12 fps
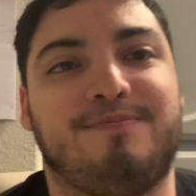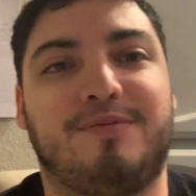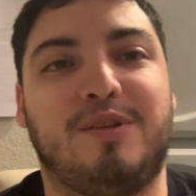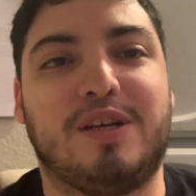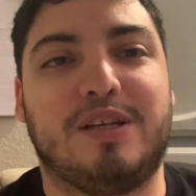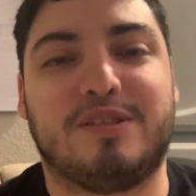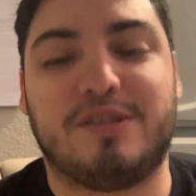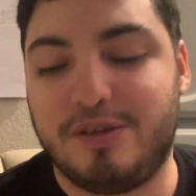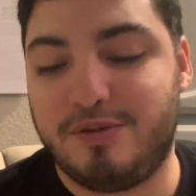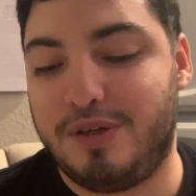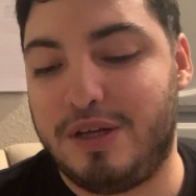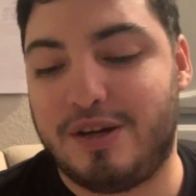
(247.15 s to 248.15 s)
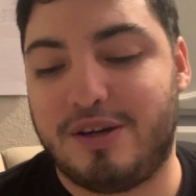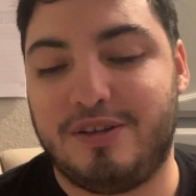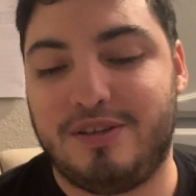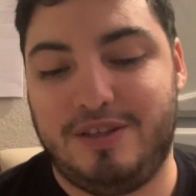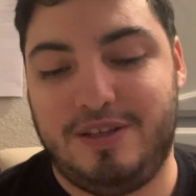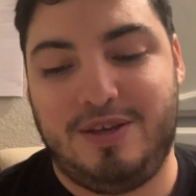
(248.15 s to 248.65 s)
Okay, so here we
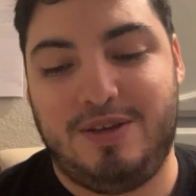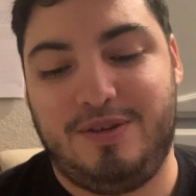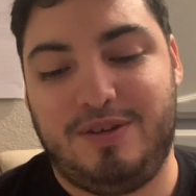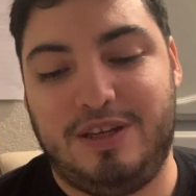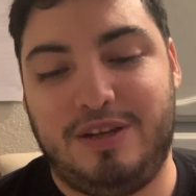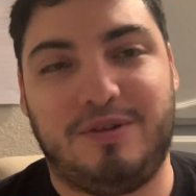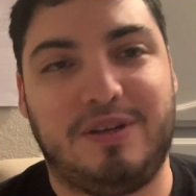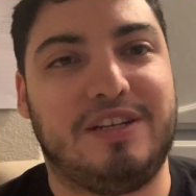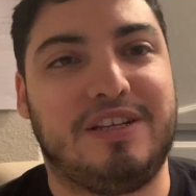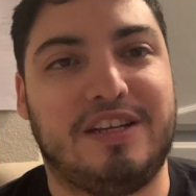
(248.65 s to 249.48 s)
are, getting ready to